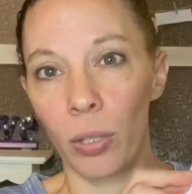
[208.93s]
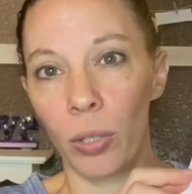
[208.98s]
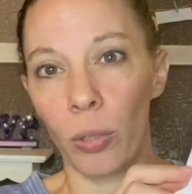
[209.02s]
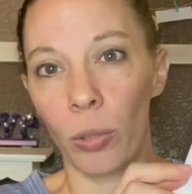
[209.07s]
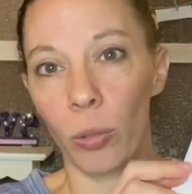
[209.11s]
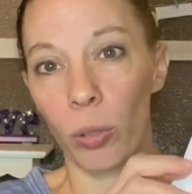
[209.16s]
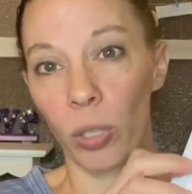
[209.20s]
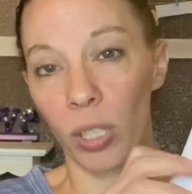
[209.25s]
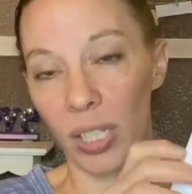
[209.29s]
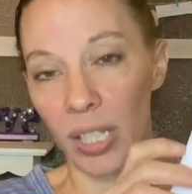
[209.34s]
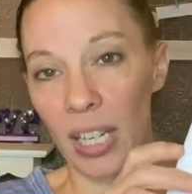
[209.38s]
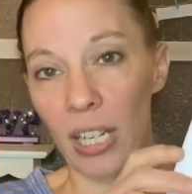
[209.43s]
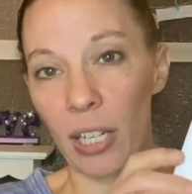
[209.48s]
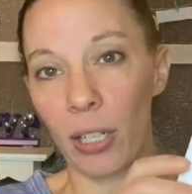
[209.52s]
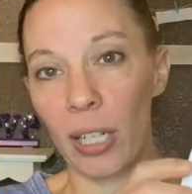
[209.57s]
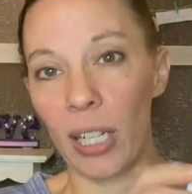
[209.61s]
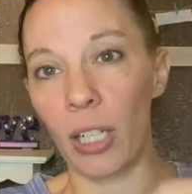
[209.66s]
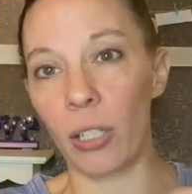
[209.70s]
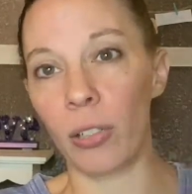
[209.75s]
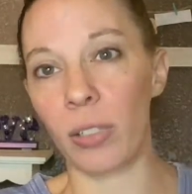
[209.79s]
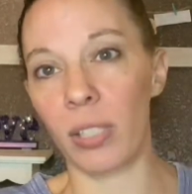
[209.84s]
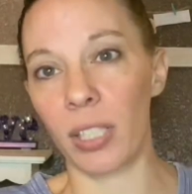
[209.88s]
or tear
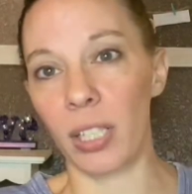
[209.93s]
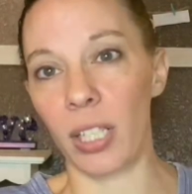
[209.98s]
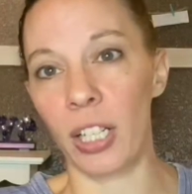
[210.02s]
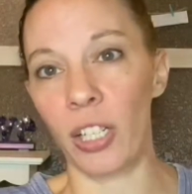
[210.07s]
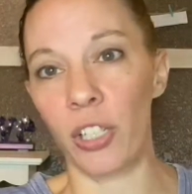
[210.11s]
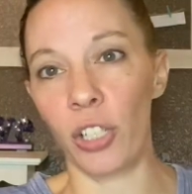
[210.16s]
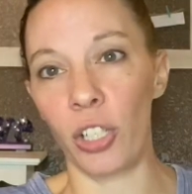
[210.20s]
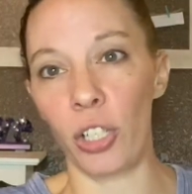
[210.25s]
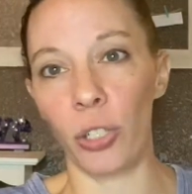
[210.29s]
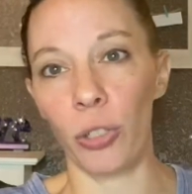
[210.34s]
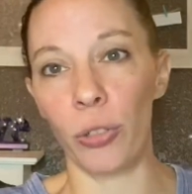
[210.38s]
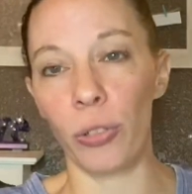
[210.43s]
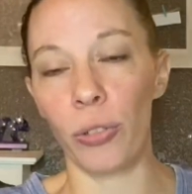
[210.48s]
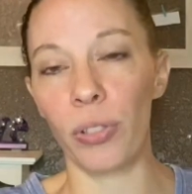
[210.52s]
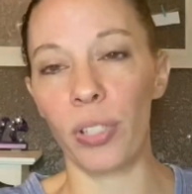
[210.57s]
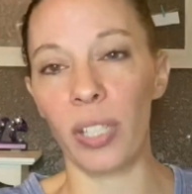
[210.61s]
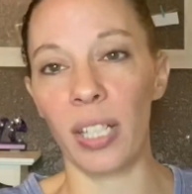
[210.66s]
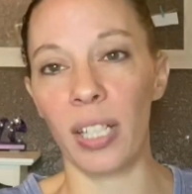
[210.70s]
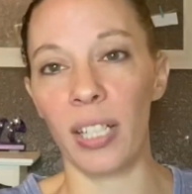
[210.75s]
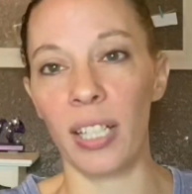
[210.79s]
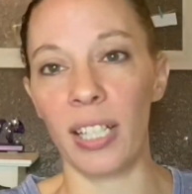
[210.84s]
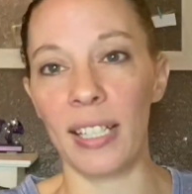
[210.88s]
out and use,
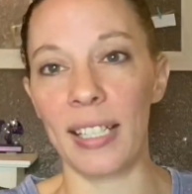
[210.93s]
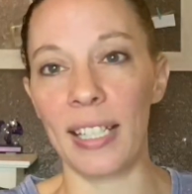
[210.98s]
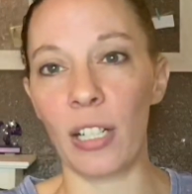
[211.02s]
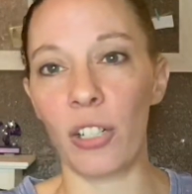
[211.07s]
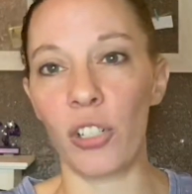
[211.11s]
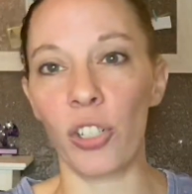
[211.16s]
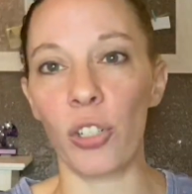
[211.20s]
and it tells